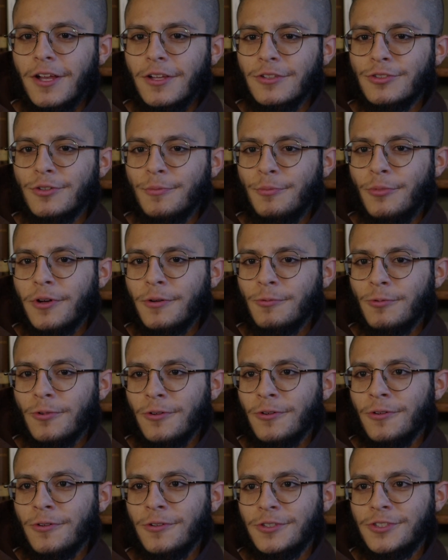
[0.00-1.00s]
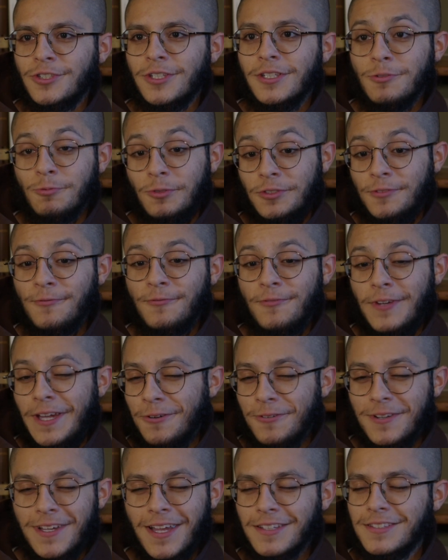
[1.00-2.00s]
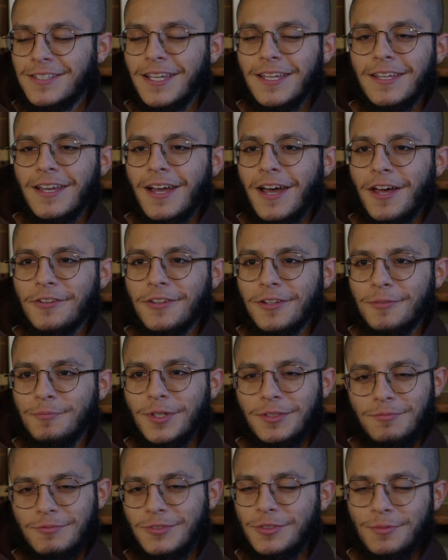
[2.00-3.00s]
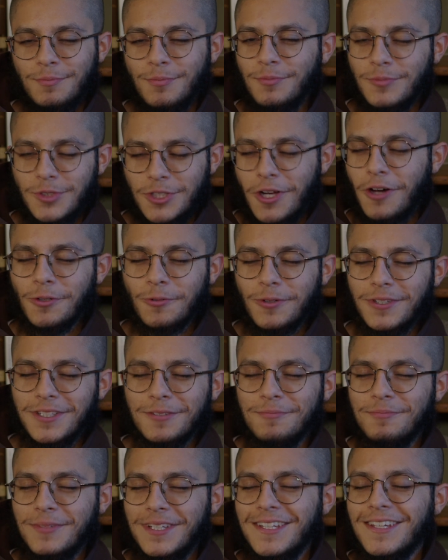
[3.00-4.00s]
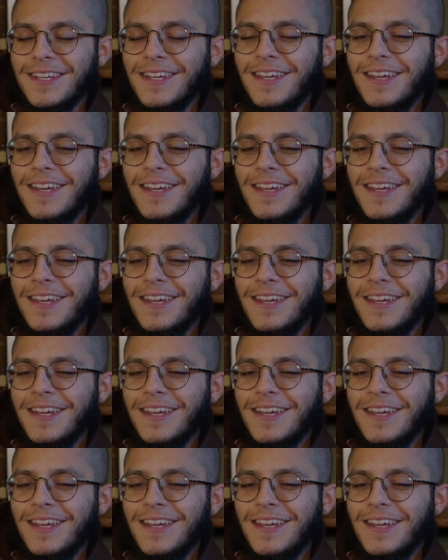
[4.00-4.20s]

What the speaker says: to the point where she was very anti-Catholic but tolerated me.